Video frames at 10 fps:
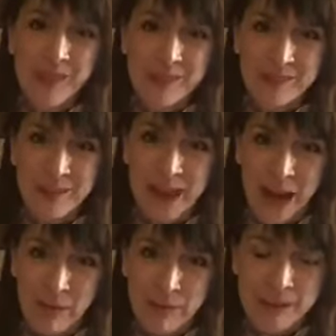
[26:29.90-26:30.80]
So
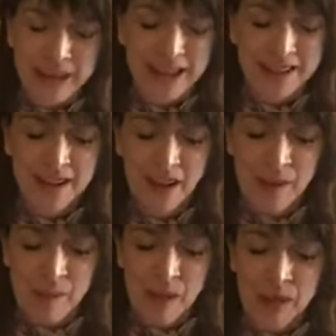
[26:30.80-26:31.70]
now we begin
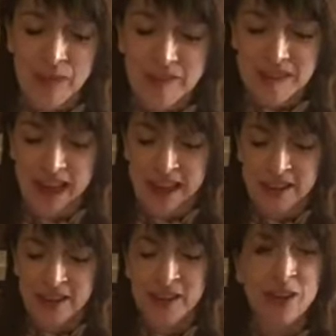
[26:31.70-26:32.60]
the
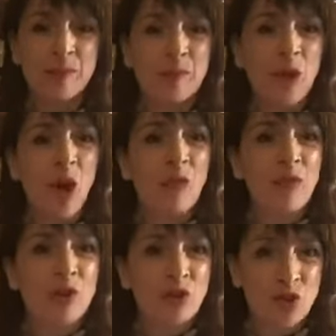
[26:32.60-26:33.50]
tale of
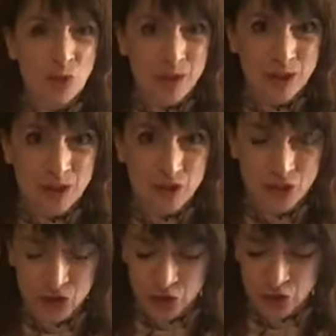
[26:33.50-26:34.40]
the Jewish
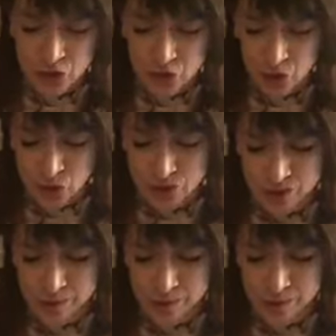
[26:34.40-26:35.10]
doctor.